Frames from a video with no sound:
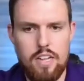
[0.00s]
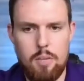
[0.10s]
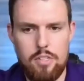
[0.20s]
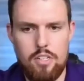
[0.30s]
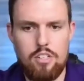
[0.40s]

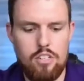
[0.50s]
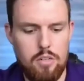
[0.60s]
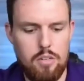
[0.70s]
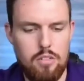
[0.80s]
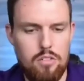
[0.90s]
competition mm-hmm.
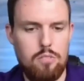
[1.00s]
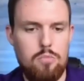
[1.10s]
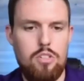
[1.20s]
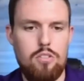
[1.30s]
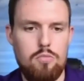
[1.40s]
i would assume
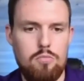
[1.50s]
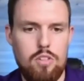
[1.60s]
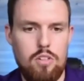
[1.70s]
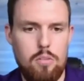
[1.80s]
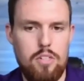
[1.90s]
too
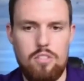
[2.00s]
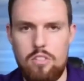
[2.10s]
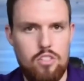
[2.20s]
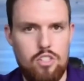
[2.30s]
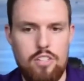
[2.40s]
so i mean there's 100%. a
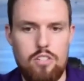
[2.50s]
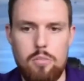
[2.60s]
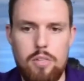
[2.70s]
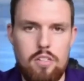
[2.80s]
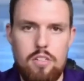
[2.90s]
good chance you'll
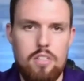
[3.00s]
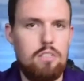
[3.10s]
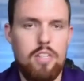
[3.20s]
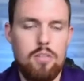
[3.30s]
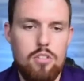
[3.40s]
be able to
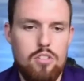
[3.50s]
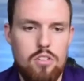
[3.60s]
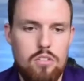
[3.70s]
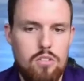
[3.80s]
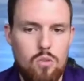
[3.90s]
get
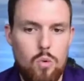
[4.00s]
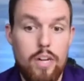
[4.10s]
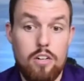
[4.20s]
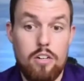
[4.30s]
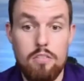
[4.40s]
results
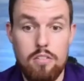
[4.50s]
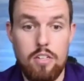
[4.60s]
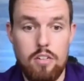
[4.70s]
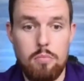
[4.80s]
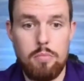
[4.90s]
quicker you
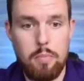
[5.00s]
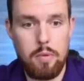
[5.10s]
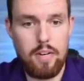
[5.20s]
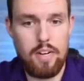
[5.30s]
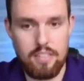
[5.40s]
know
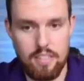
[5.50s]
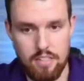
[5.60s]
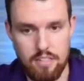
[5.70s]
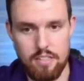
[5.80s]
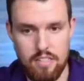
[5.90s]
maybe not
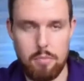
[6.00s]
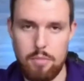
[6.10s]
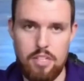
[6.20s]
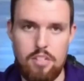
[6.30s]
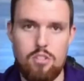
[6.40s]
the, the same
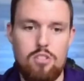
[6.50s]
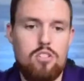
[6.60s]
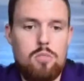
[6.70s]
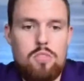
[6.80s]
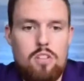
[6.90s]
potential in
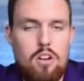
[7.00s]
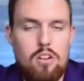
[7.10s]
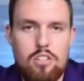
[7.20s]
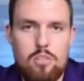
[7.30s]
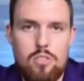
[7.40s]
terms of
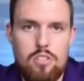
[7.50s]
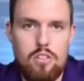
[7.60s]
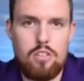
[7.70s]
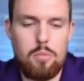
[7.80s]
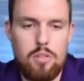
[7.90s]
long-term
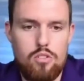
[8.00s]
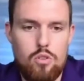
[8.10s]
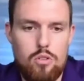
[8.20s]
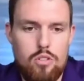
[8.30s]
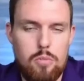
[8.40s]
results but
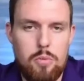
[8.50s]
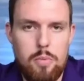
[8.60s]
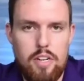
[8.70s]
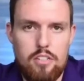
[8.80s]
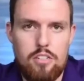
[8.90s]
short-term you
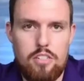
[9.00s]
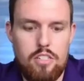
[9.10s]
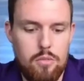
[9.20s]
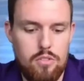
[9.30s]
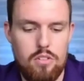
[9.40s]
might actually
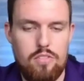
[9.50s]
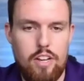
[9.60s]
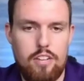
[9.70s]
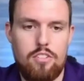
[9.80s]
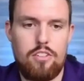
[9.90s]
see results
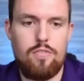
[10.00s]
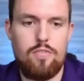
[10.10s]
faster